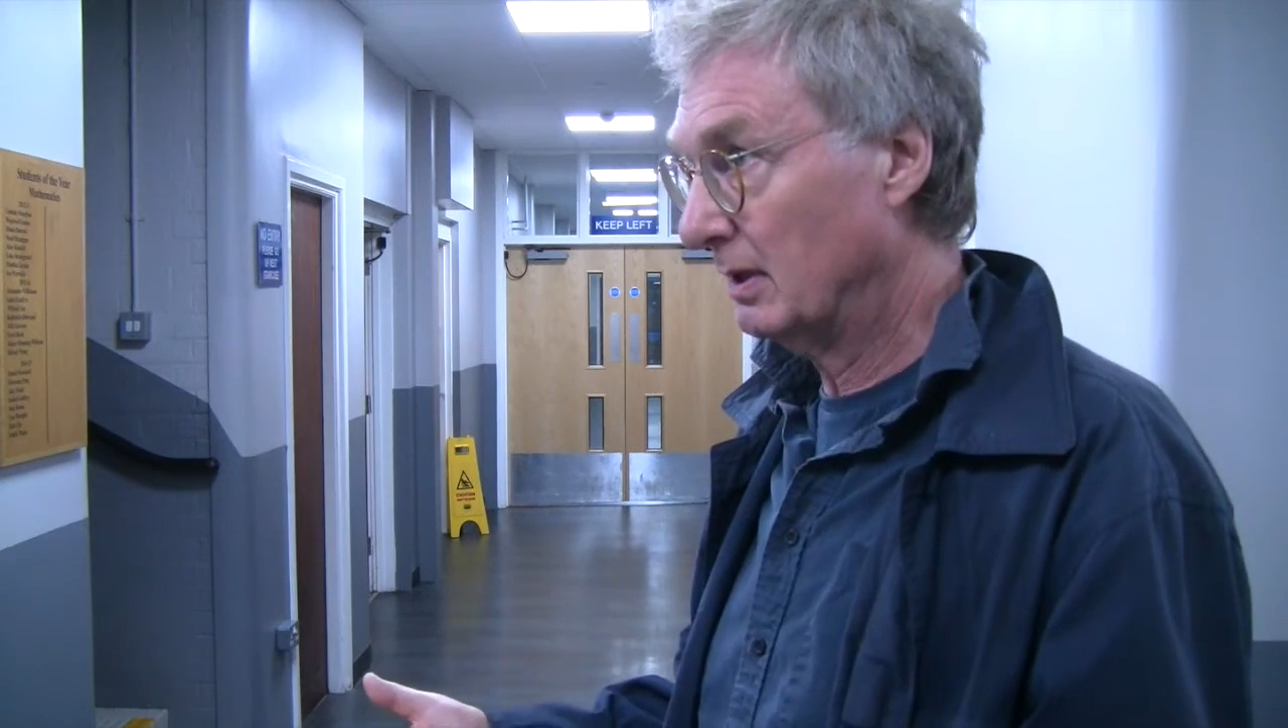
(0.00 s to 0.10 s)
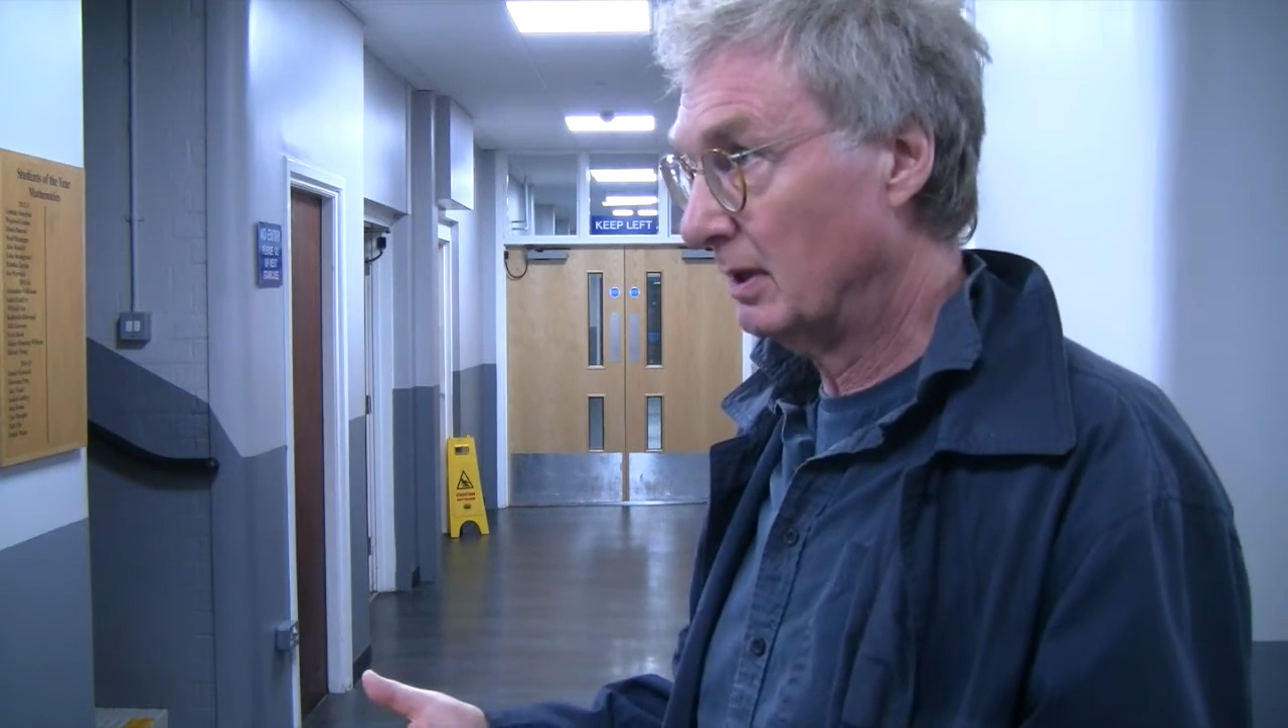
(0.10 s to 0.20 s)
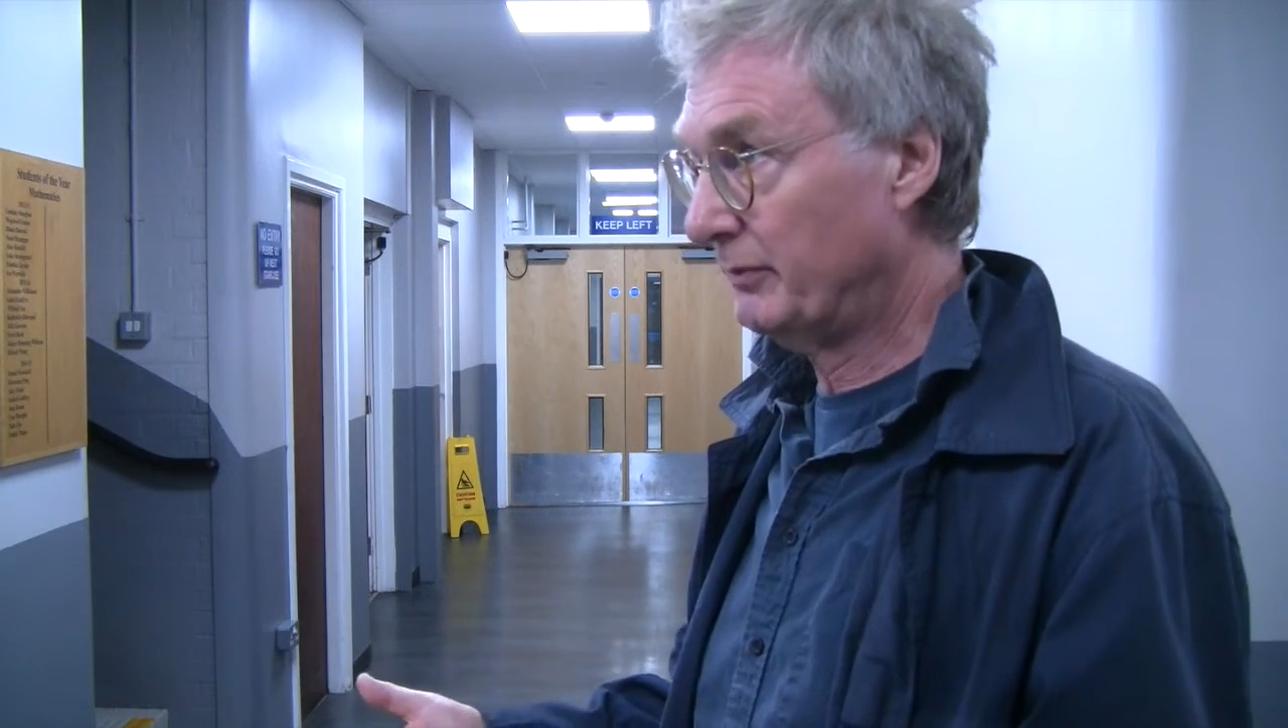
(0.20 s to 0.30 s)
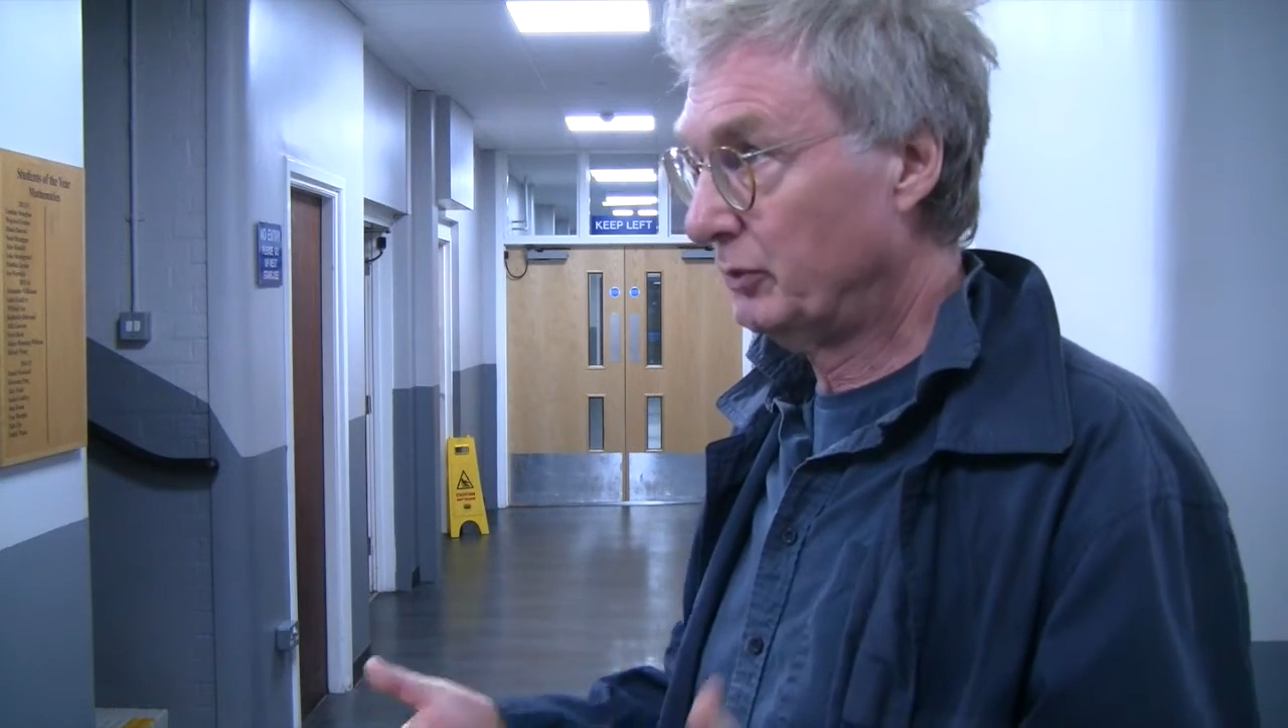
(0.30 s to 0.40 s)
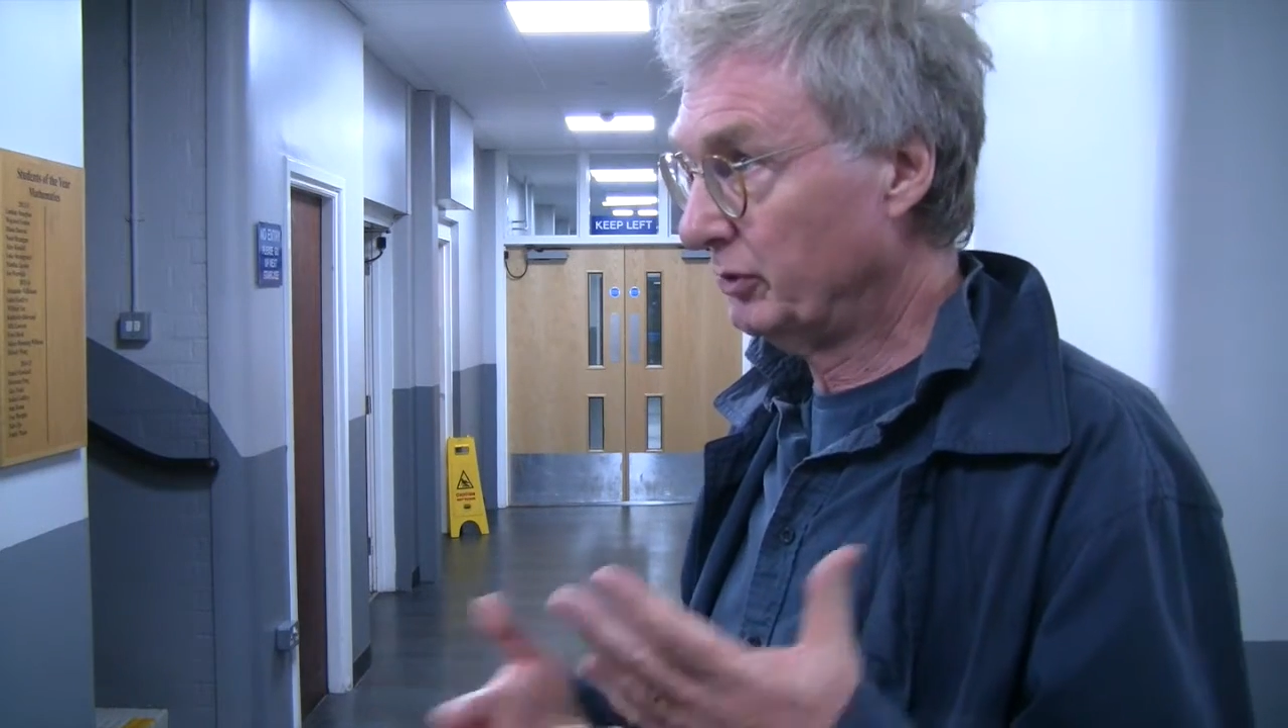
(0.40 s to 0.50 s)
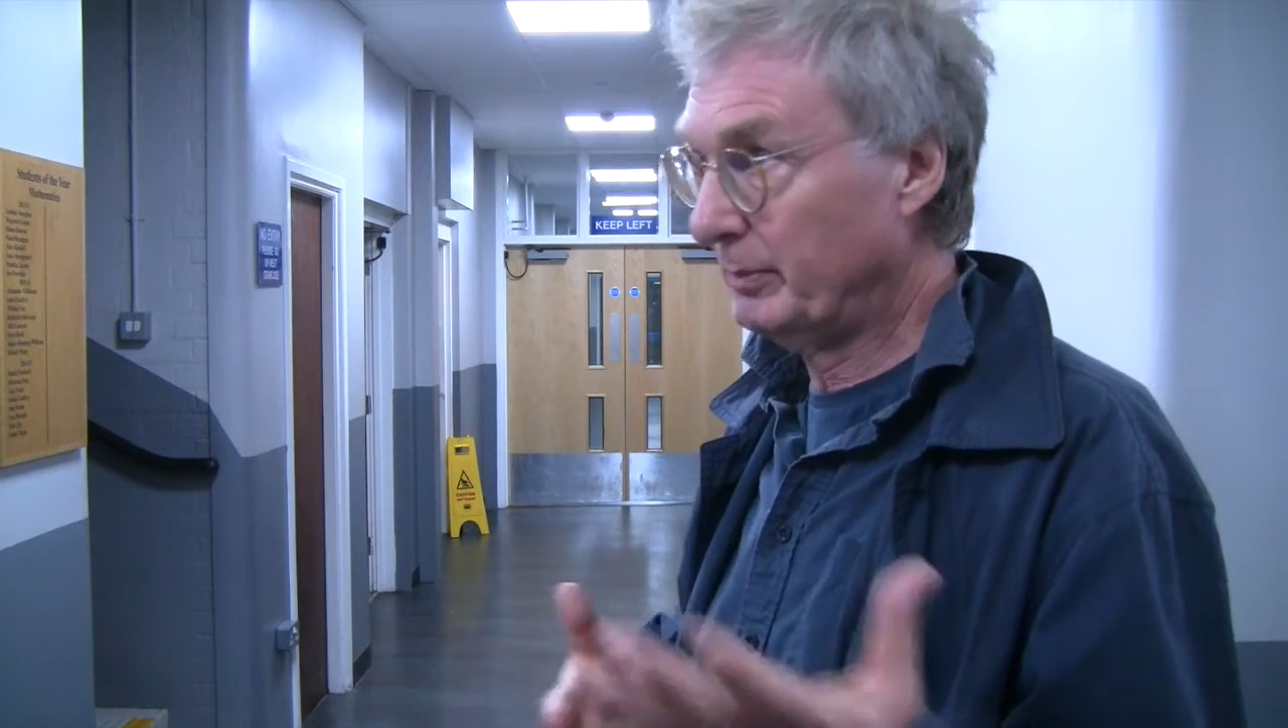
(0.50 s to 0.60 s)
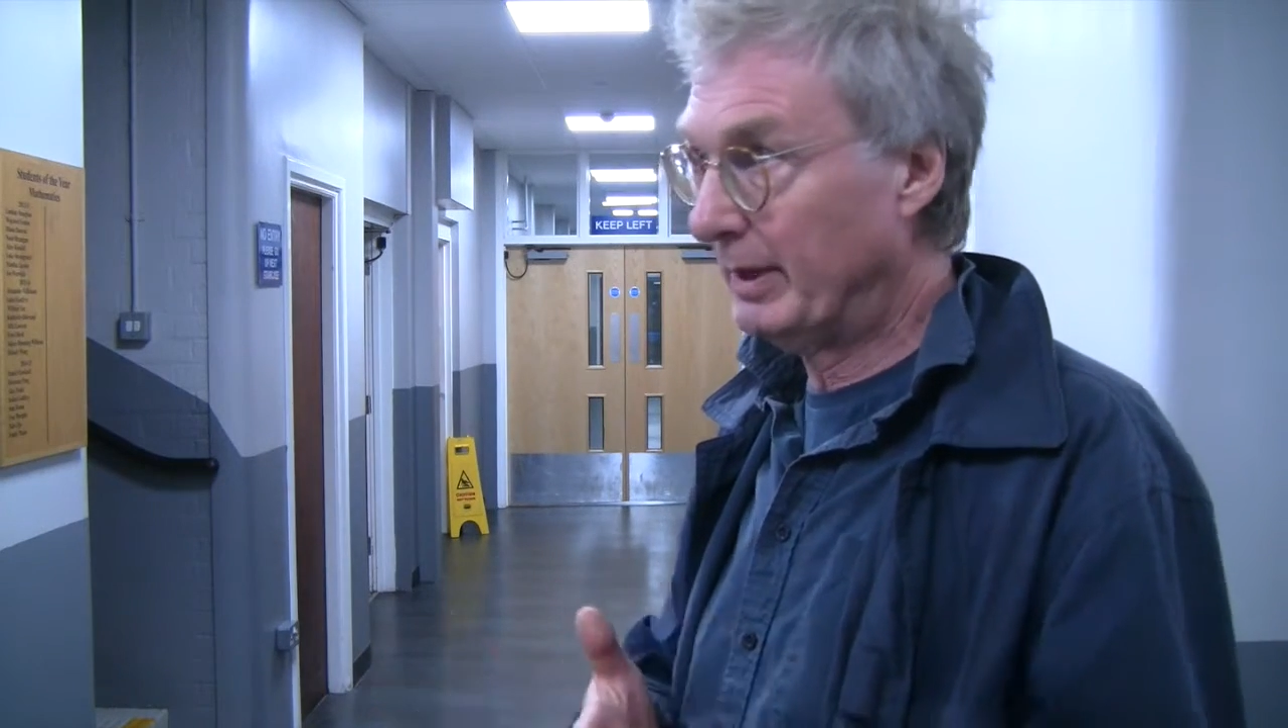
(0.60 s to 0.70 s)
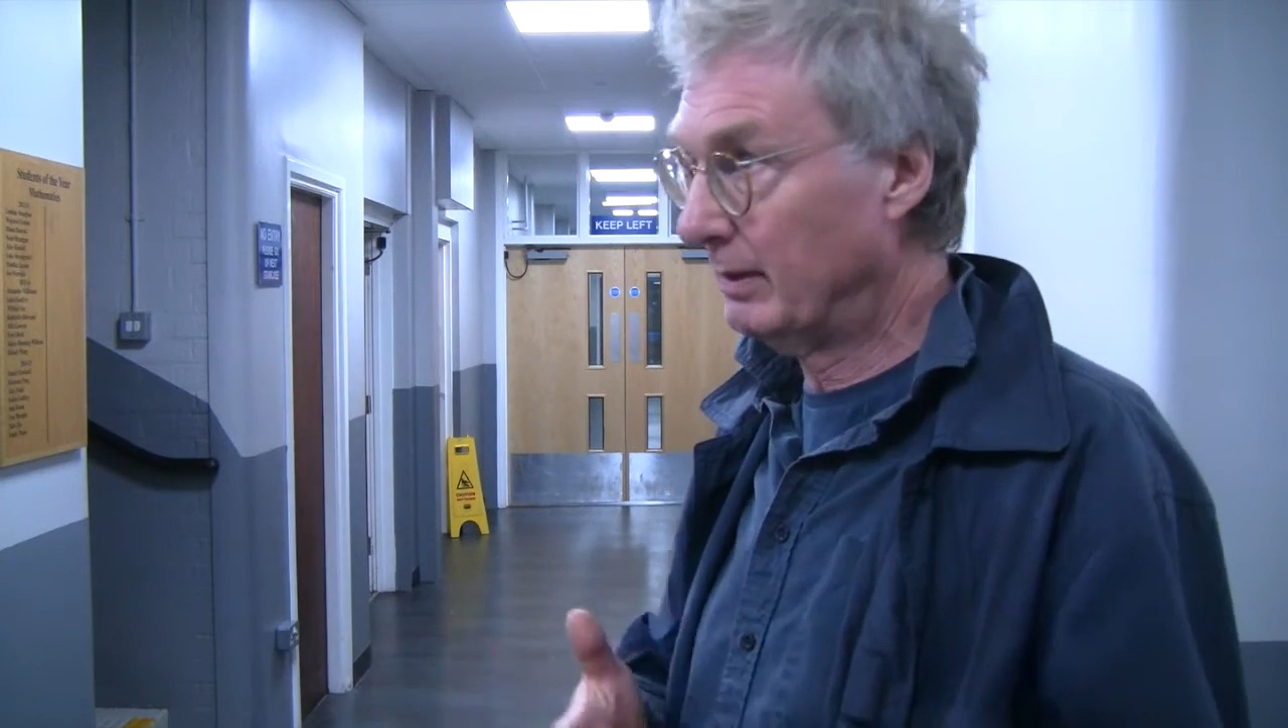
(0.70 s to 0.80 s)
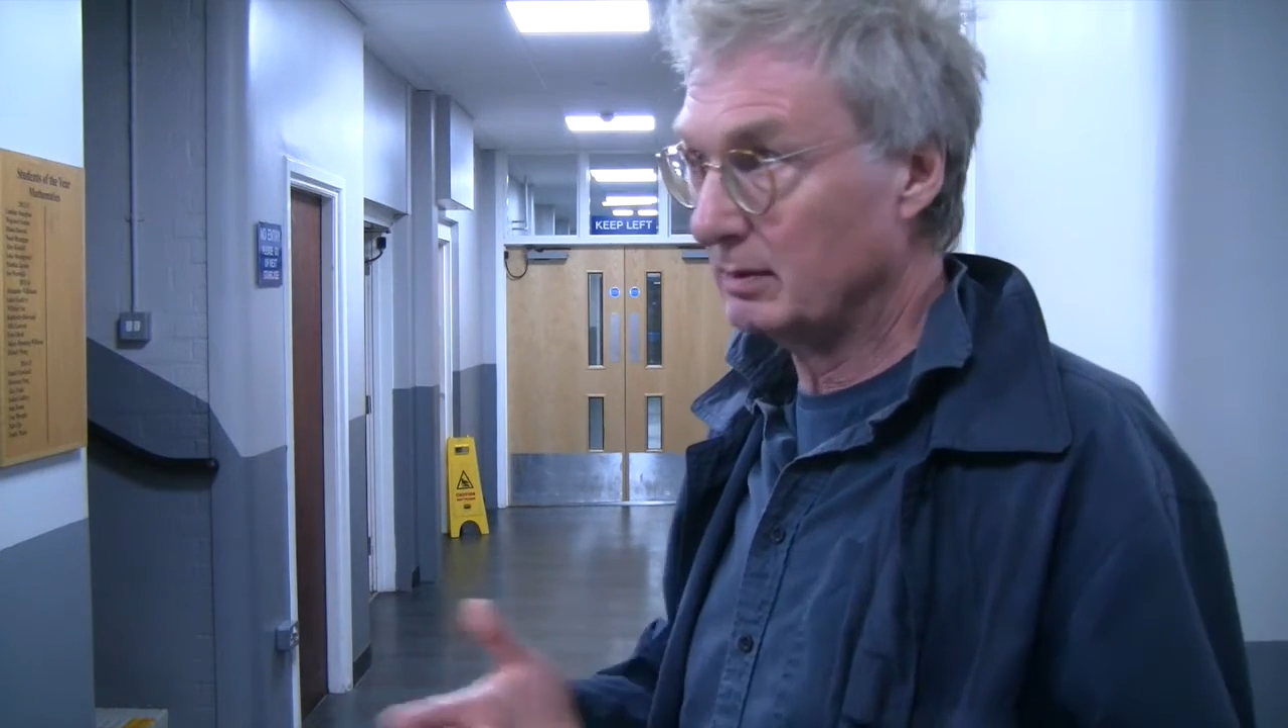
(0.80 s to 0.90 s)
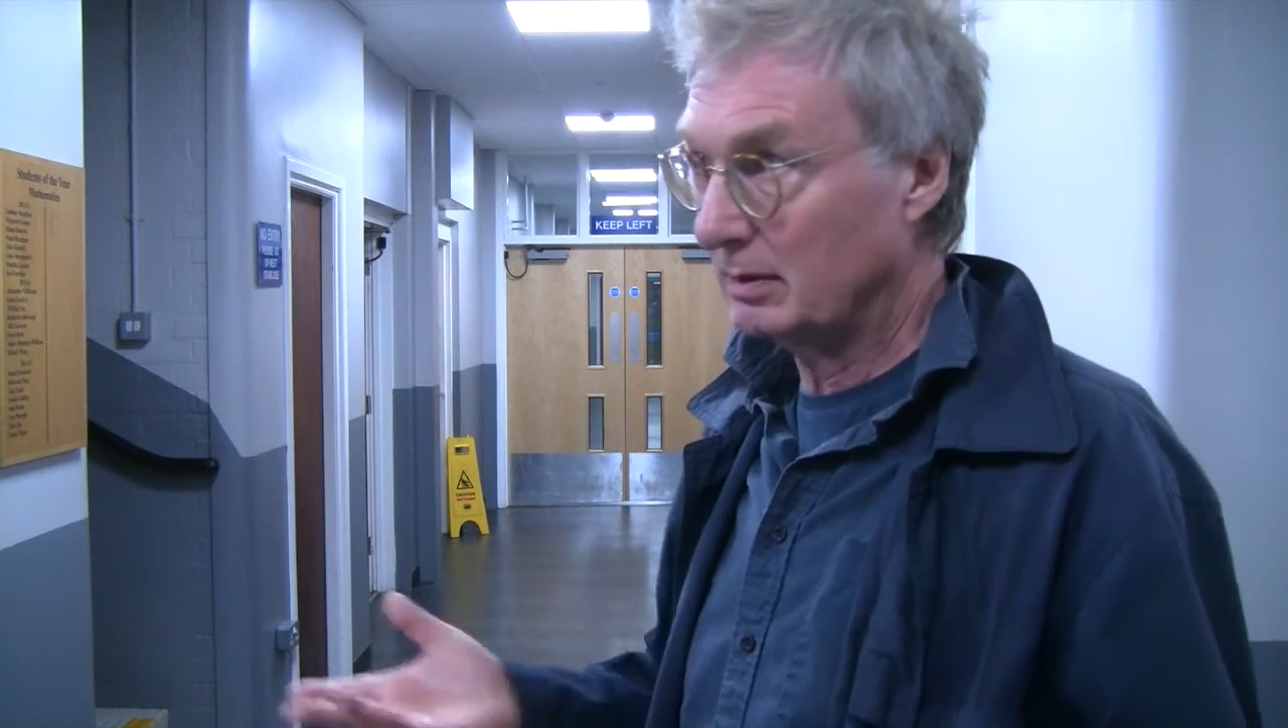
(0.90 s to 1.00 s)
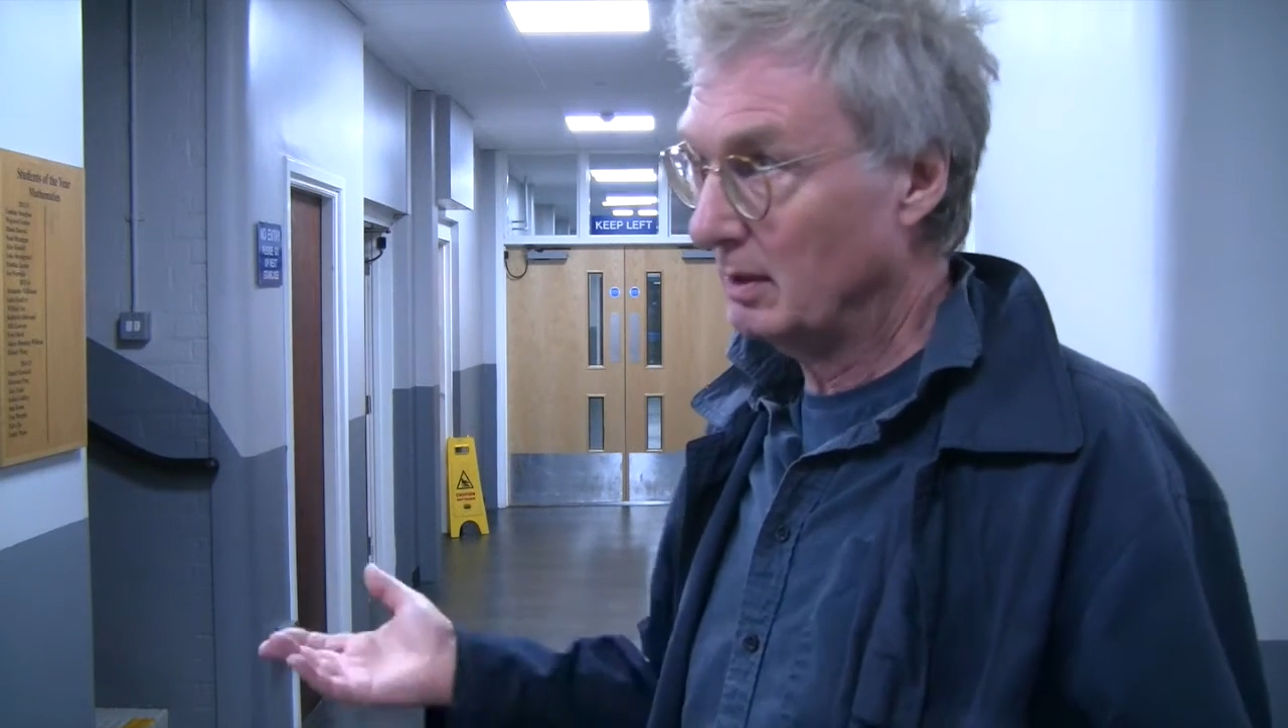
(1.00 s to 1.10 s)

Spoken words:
I've talked about